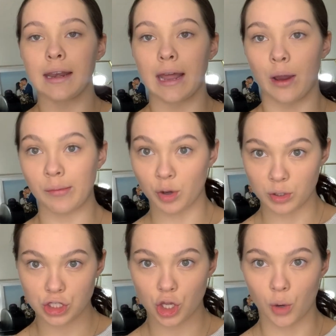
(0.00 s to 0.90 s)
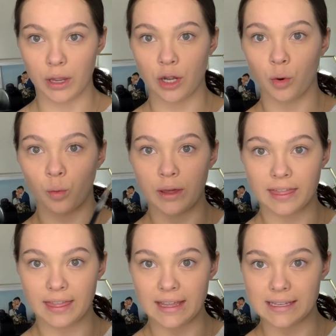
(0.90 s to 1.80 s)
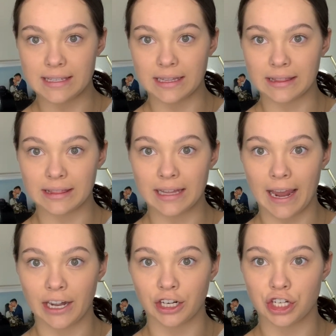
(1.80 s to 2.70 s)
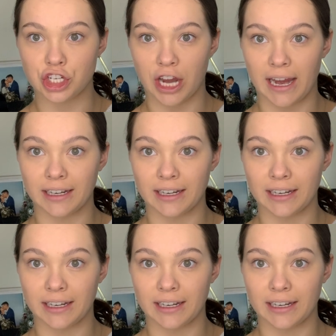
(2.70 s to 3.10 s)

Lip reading: Now I'm going to go in with this lighter shade.